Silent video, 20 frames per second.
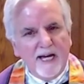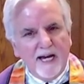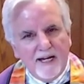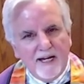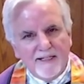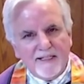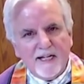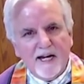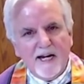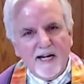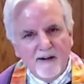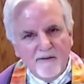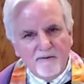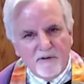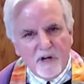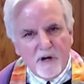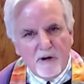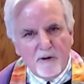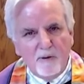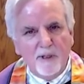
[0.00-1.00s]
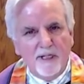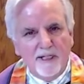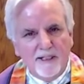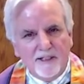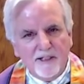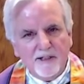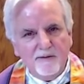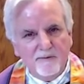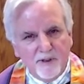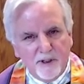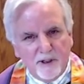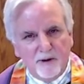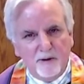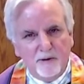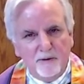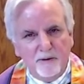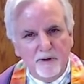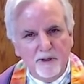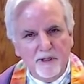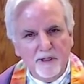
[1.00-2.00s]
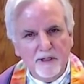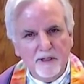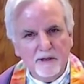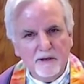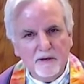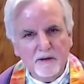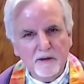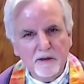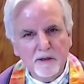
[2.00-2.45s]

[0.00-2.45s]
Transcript: because I have known each of you,